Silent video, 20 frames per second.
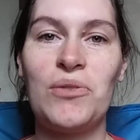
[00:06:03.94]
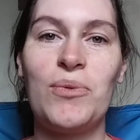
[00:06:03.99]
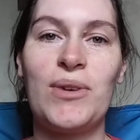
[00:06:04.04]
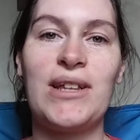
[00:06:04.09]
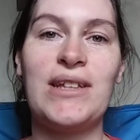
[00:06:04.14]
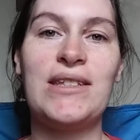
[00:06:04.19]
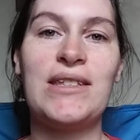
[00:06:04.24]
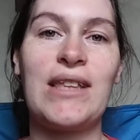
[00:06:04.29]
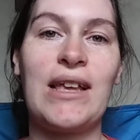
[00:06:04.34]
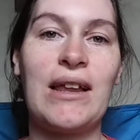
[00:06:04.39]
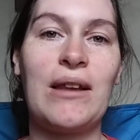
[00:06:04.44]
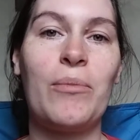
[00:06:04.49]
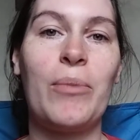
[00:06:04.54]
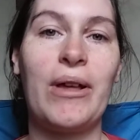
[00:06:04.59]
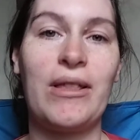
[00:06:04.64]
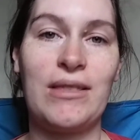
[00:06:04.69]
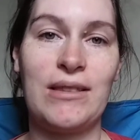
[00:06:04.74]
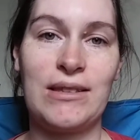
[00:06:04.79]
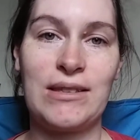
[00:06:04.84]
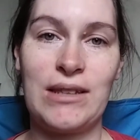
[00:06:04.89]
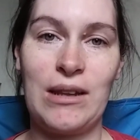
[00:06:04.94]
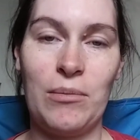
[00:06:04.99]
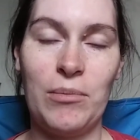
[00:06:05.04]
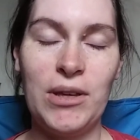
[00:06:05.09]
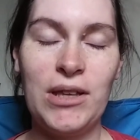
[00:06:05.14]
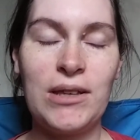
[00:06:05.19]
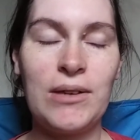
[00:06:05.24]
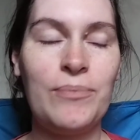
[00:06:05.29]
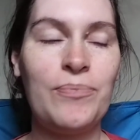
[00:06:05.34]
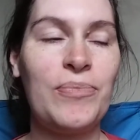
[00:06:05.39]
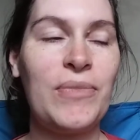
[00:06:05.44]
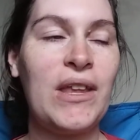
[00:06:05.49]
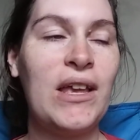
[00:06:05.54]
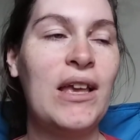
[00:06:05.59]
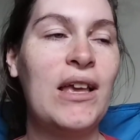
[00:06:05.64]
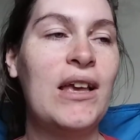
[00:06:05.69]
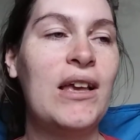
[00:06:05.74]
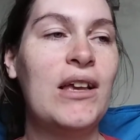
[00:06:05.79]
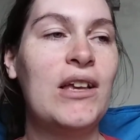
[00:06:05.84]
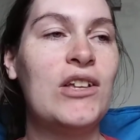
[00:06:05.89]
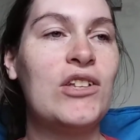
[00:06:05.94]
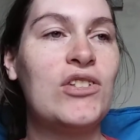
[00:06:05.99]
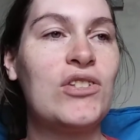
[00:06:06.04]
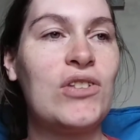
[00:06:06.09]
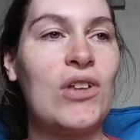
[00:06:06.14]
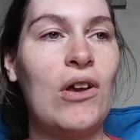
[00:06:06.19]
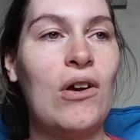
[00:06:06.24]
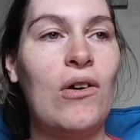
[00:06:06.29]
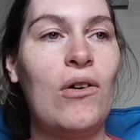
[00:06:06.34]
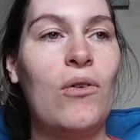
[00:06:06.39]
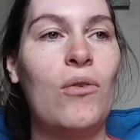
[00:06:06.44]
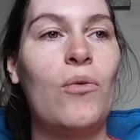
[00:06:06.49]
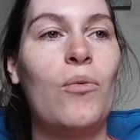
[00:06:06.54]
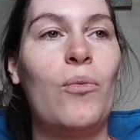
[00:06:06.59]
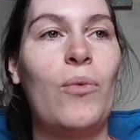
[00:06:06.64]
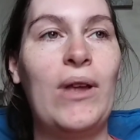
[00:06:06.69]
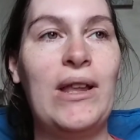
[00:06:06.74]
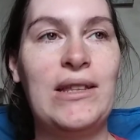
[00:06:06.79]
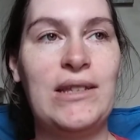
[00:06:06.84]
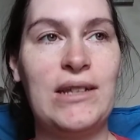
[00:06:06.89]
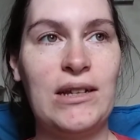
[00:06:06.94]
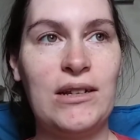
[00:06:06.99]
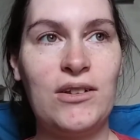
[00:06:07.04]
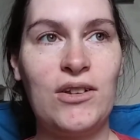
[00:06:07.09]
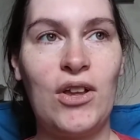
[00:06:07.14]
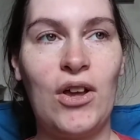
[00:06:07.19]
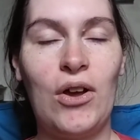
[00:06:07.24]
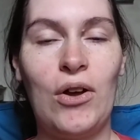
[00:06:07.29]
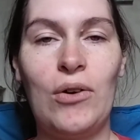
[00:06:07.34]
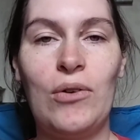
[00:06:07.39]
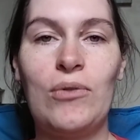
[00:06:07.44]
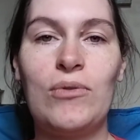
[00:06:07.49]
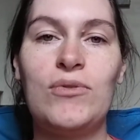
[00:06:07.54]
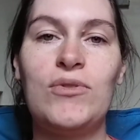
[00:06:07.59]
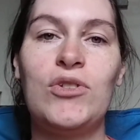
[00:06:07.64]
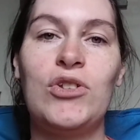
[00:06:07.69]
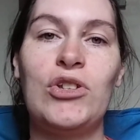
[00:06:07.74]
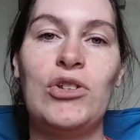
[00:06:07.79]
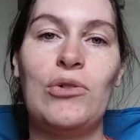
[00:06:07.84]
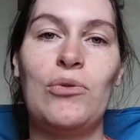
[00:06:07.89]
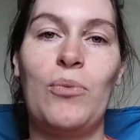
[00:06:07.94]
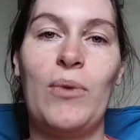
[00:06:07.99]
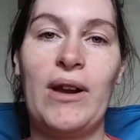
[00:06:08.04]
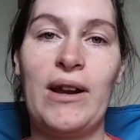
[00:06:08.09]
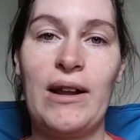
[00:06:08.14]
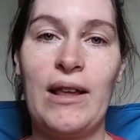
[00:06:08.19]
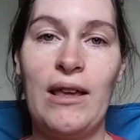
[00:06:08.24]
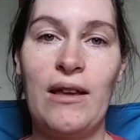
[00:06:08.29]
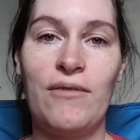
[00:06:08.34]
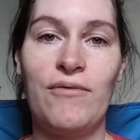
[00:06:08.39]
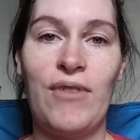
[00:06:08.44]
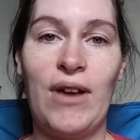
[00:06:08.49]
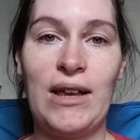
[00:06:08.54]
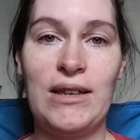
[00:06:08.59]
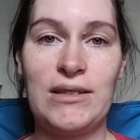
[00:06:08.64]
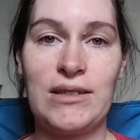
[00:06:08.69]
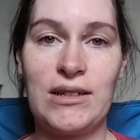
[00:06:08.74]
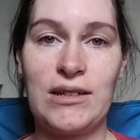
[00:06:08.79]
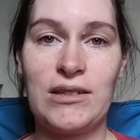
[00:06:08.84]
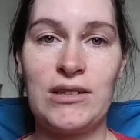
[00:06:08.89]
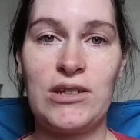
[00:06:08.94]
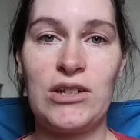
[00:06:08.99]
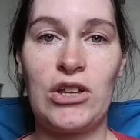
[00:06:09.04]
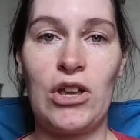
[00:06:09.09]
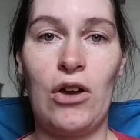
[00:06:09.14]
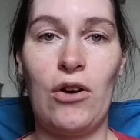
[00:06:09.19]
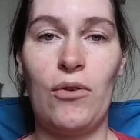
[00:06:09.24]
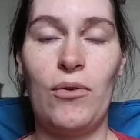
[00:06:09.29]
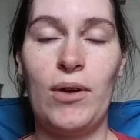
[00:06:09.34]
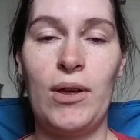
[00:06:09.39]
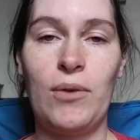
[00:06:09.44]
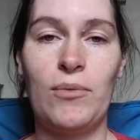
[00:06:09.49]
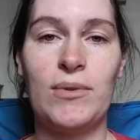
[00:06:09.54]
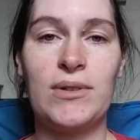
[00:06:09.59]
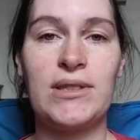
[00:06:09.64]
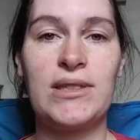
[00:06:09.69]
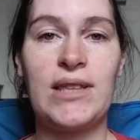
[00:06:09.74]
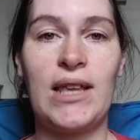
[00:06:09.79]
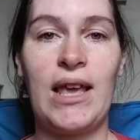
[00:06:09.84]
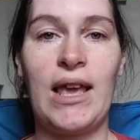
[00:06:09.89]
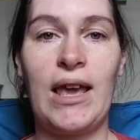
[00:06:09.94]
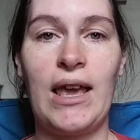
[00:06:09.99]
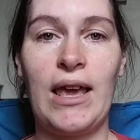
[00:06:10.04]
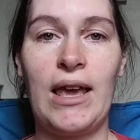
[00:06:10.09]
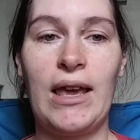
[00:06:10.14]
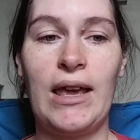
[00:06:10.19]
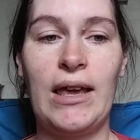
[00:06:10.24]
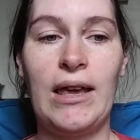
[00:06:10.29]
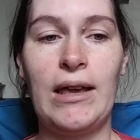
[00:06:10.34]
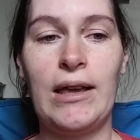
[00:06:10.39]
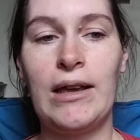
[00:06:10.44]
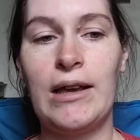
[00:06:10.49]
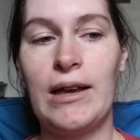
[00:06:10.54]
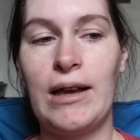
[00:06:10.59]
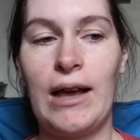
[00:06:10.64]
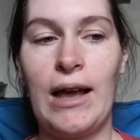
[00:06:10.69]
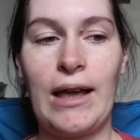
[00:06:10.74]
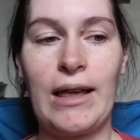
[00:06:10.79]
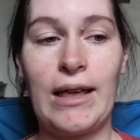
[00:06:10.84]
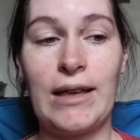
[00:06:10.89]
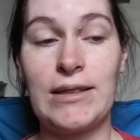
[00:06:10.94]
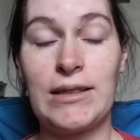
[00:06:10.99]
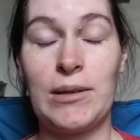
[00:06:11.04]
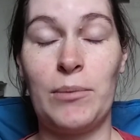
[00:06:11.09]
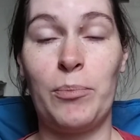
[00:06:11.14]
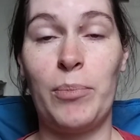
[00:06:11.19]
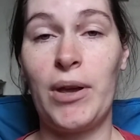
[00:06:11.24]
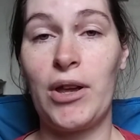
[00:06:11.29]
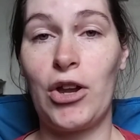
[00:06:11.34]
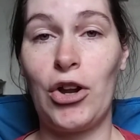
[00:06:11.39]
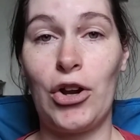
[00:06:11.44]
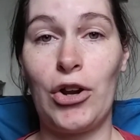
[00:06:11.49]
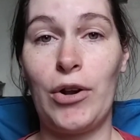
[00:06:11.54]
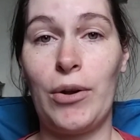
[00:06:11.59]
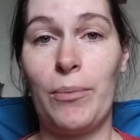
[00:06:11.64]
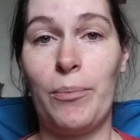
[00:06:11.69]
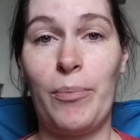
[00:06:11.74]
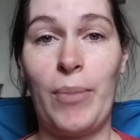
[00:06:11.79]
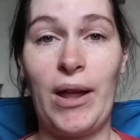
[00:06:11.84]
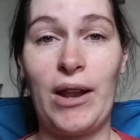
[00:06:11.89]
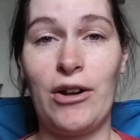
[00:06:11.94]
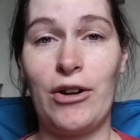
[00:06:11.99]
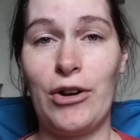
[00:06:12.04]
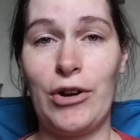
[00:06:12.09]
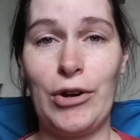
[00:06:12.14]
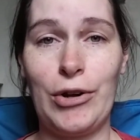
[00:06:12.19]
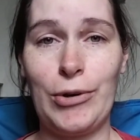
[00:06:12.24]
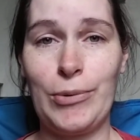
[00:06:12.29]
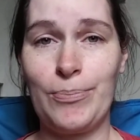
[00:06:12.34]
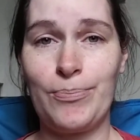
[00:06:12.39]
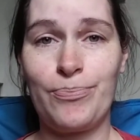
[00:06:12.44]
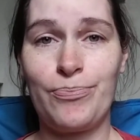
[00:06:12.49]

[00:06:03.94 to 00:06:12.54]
what he said about the stomach. So we did go to where he advised us to go. It was I guess a bigger, better